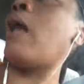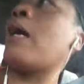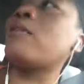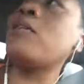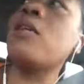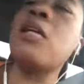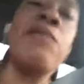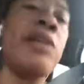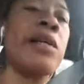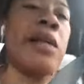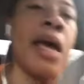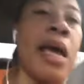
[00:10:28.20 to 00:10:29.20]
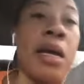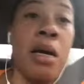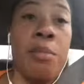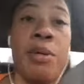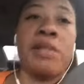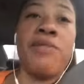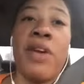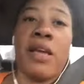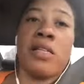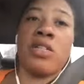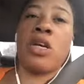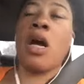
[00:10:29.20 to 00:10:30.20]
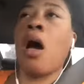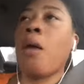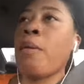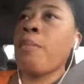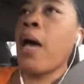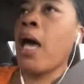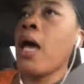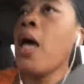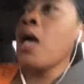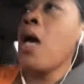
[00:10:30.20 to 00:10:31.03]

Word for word: Like she didn't even need to hang up as fast as she called me back.